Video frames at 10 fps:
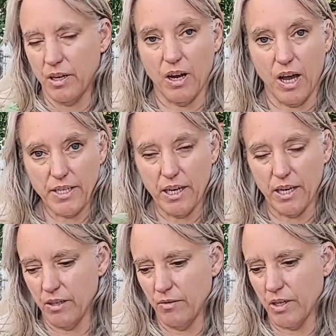not
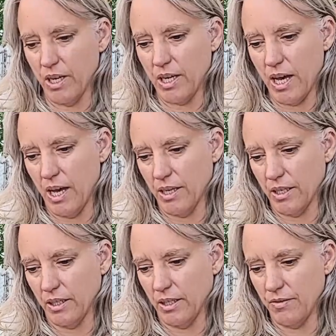tear, we're going to cut
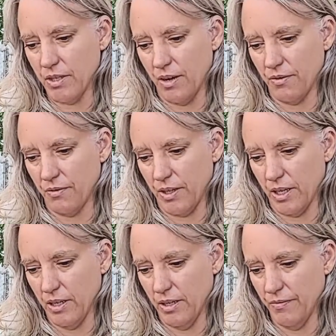the leaves off of
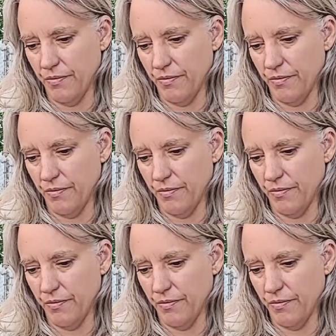here.